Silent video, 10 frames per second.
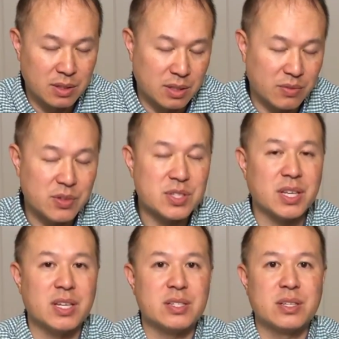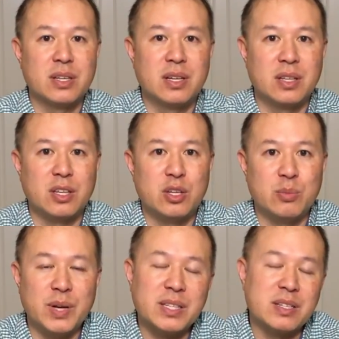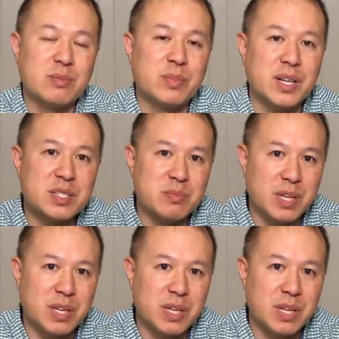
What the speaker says: The first thing is the humectant must